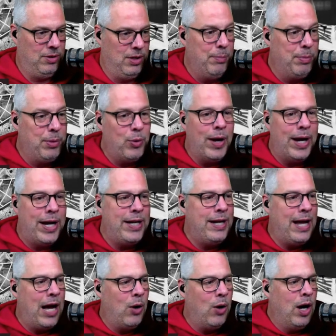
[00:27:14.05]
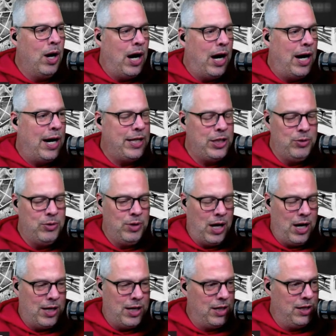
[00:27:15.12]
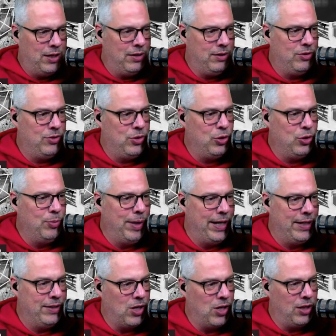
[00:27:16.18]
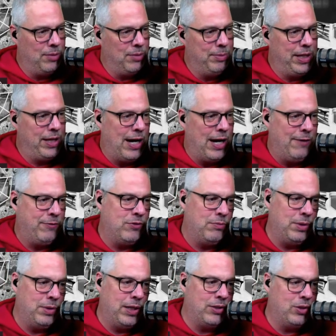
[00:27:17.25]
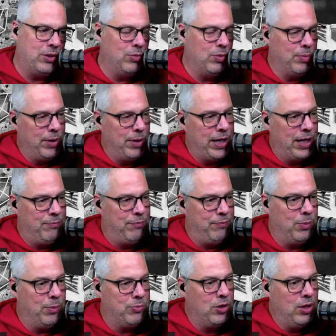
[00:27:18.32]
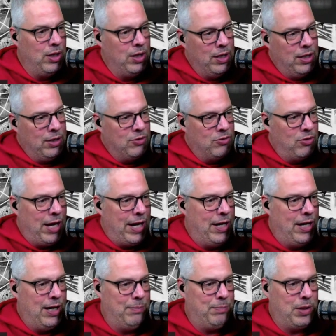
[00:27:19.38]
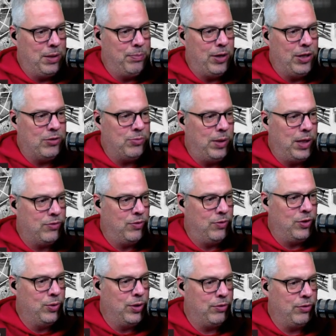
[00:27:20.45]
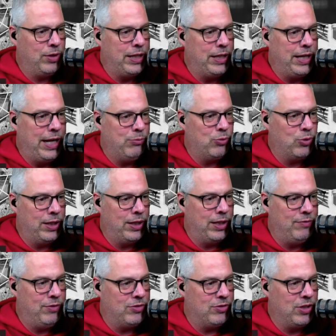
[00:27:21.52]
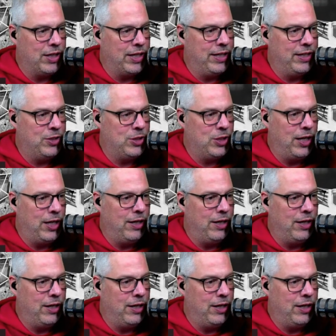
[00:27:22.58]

But right now, how do you knock on Dube and call him into the office and be like, dude, we're bringing up Phillips. Slide on up to the press box for 2 or 3 games. We're going to give this young kid a shot.